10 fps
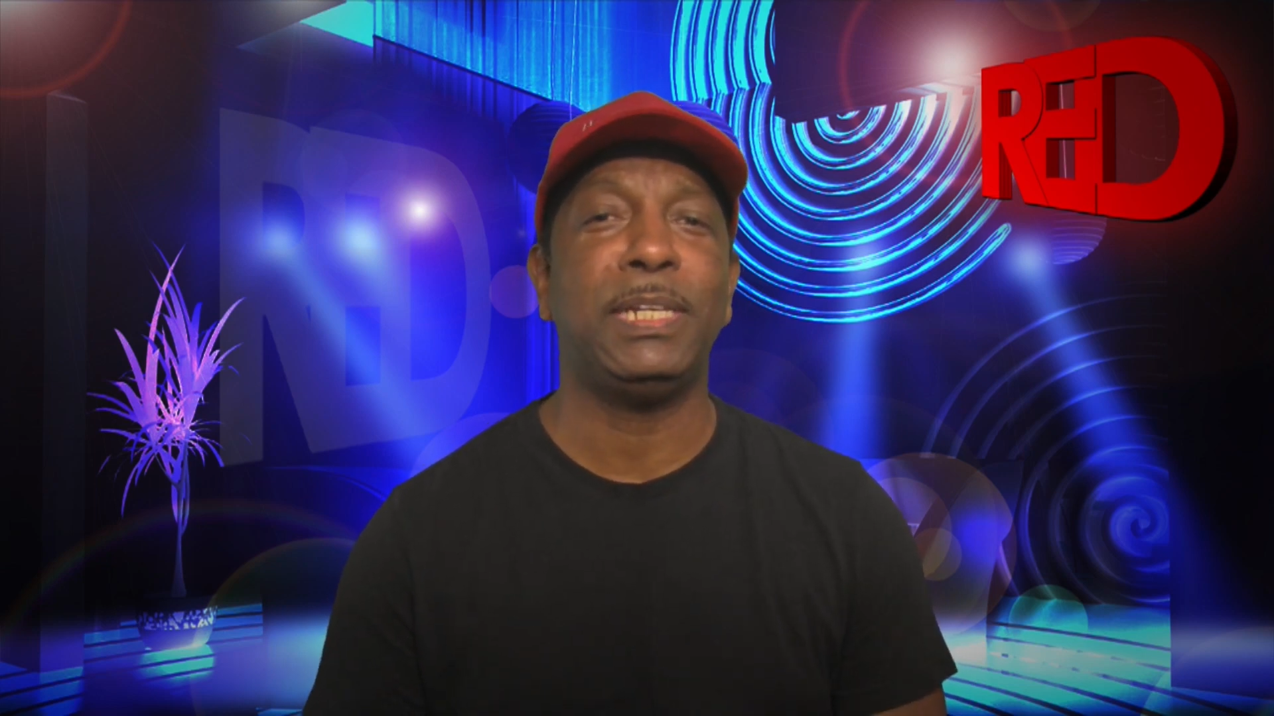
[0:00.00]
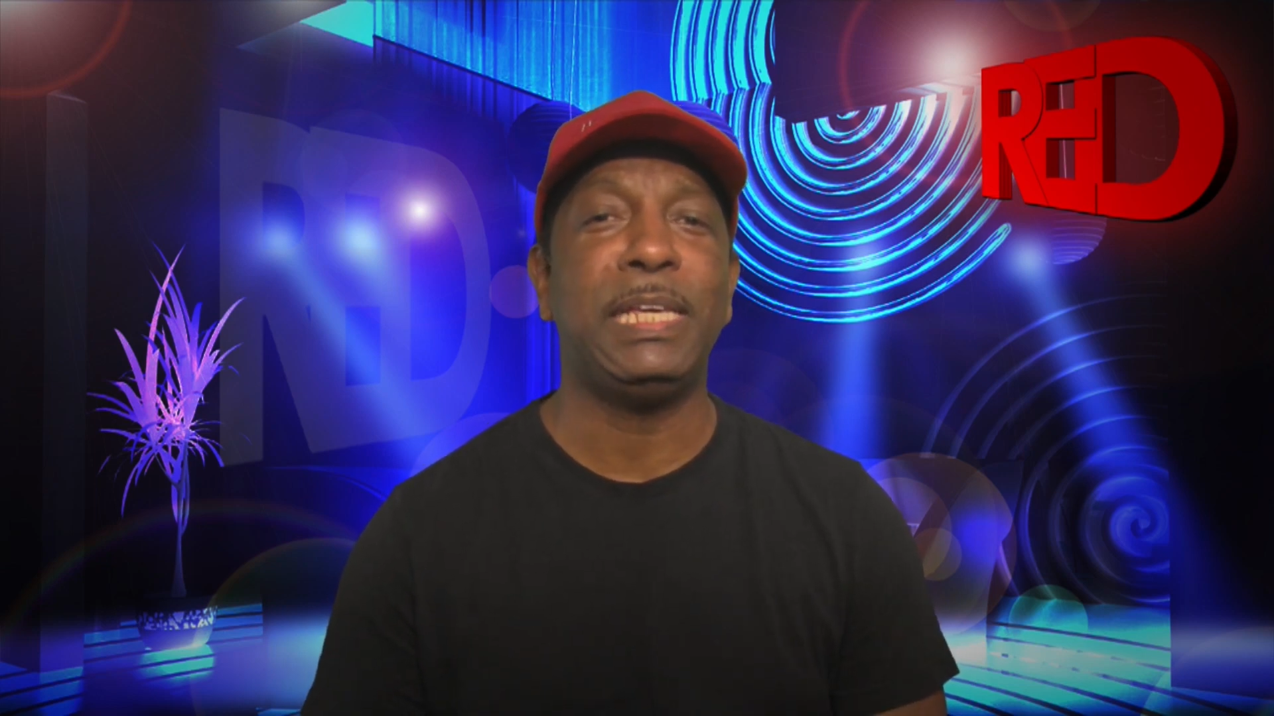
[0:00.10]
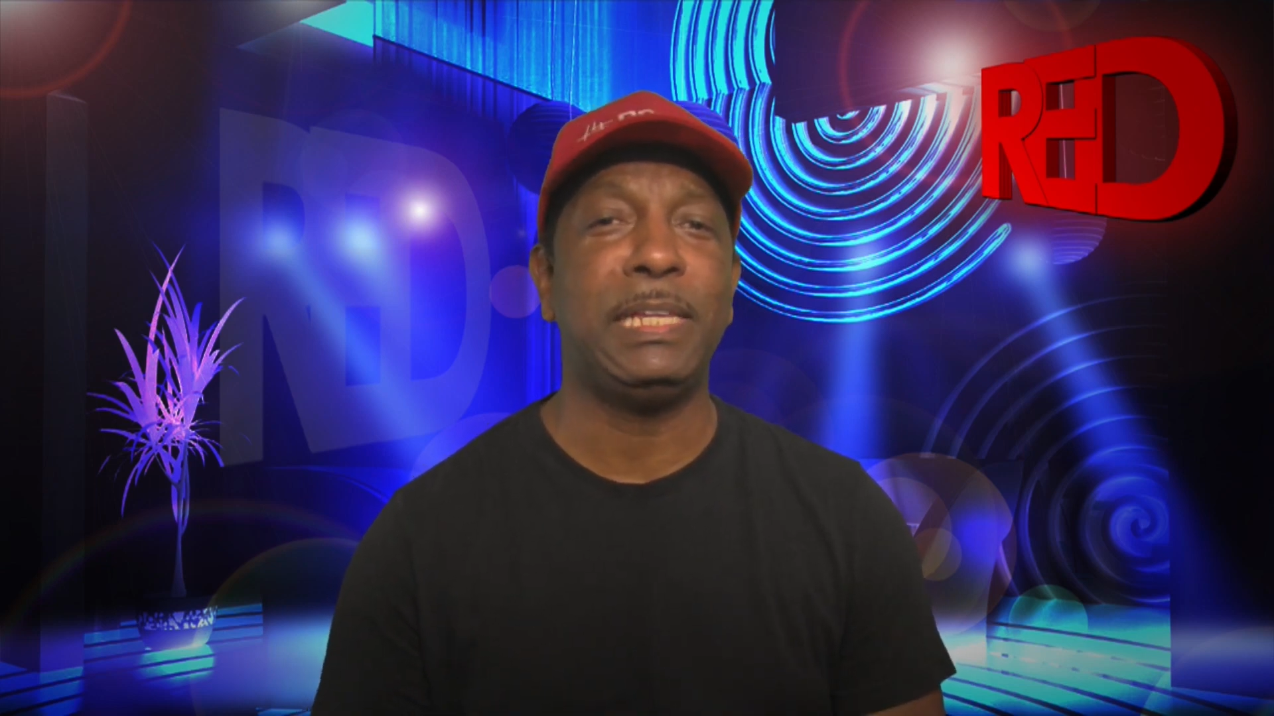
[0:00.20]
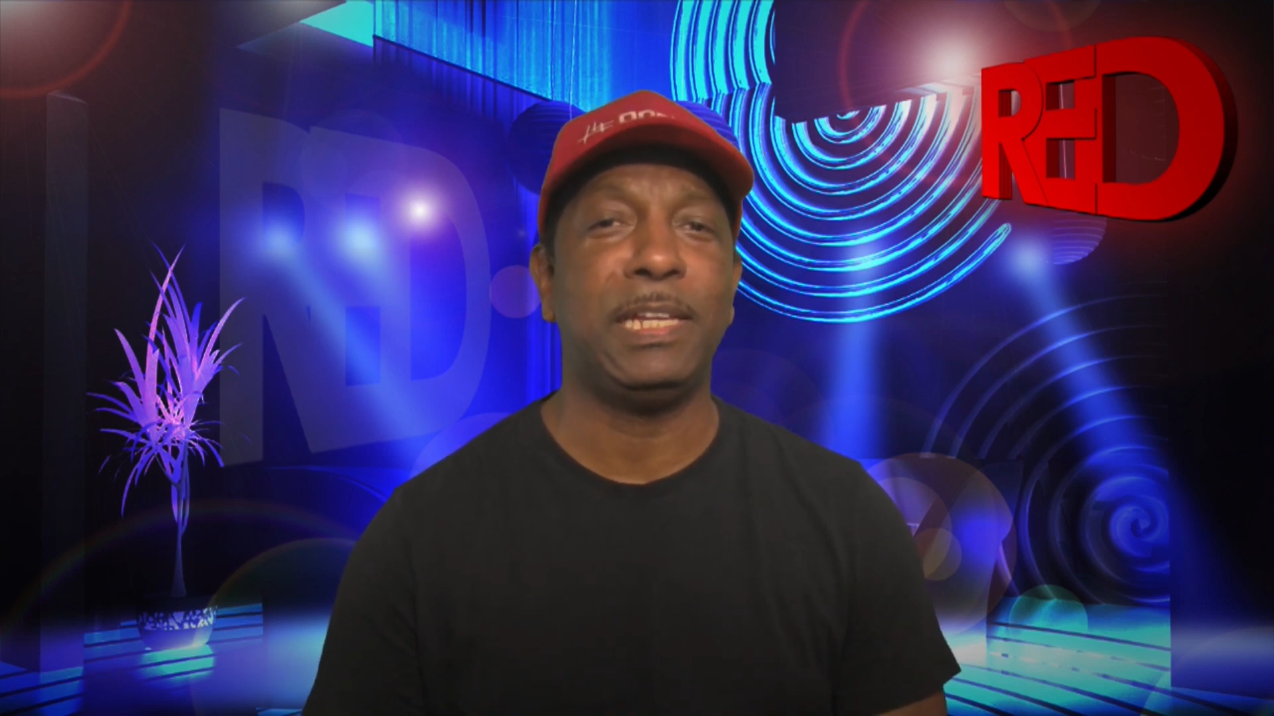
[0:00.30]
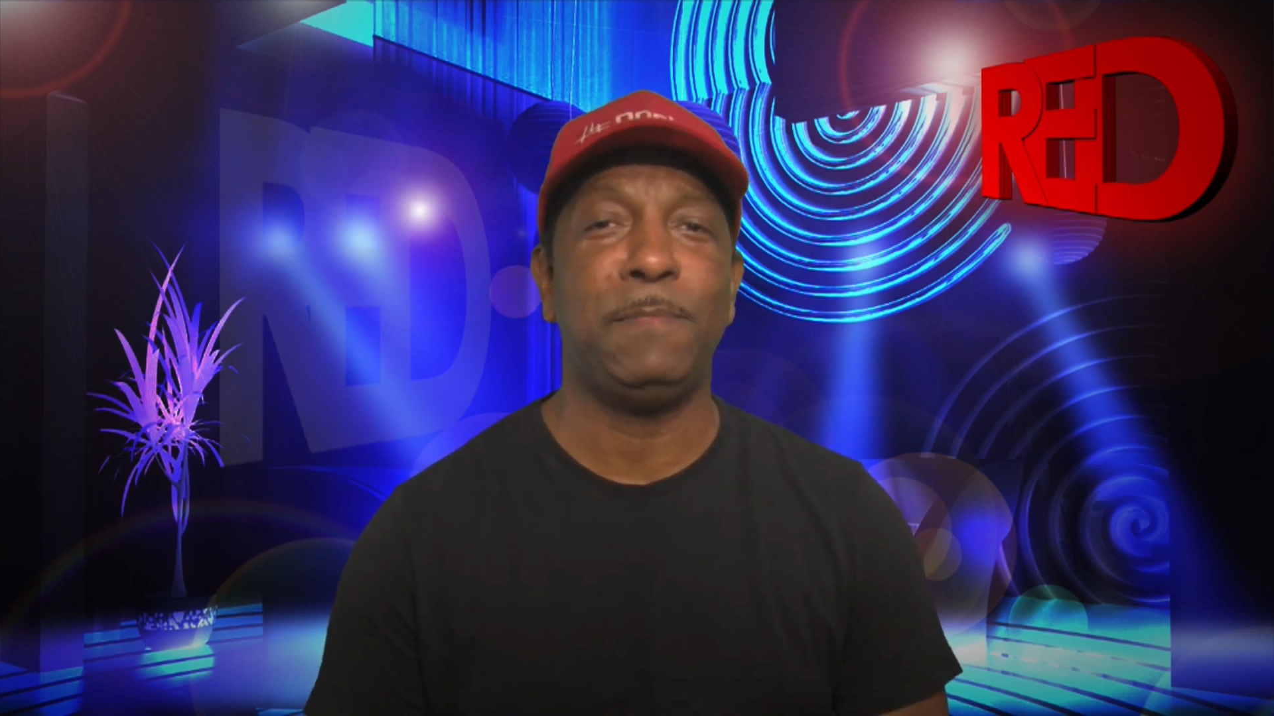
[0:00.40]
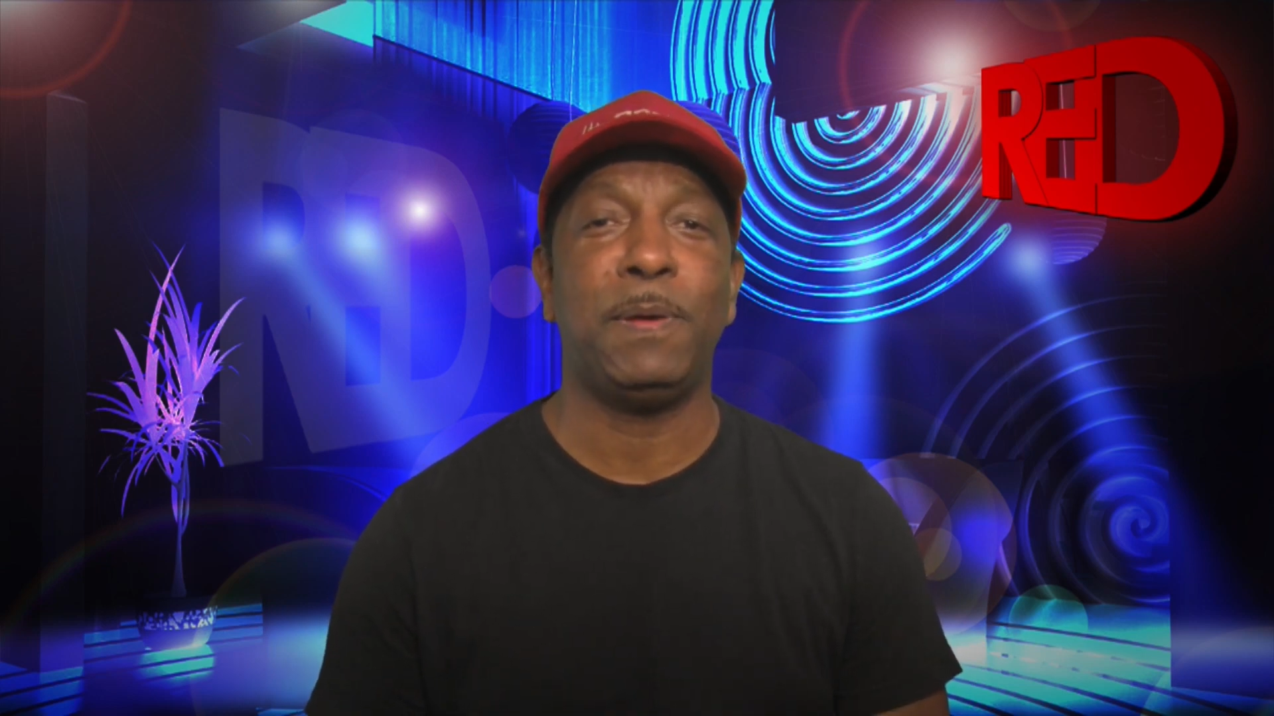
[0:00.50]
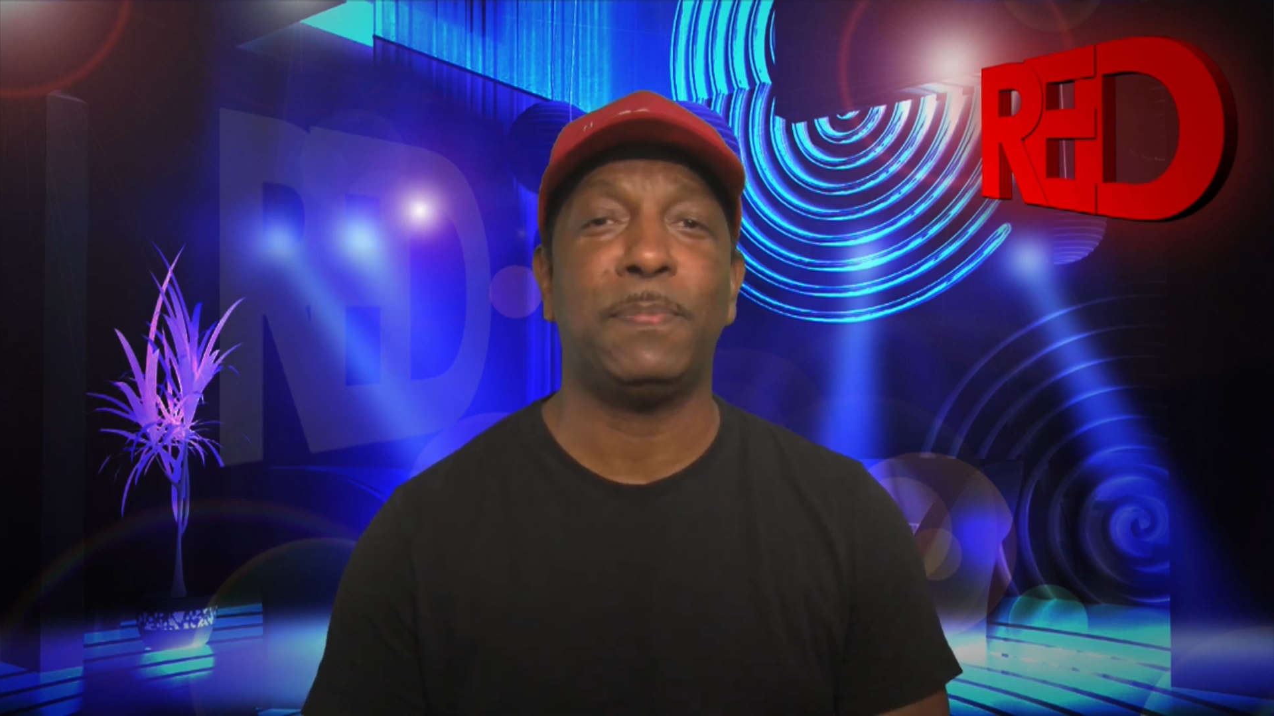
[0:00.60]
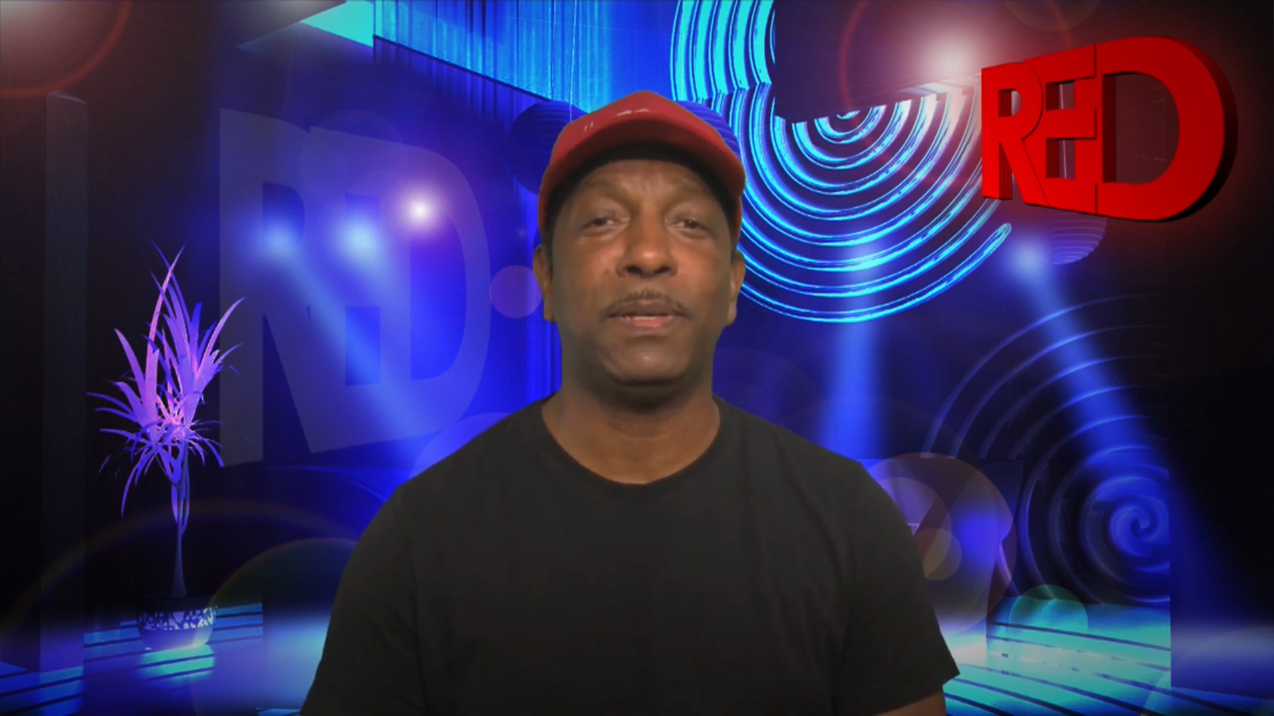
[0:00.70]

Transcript: the heat of the pepper,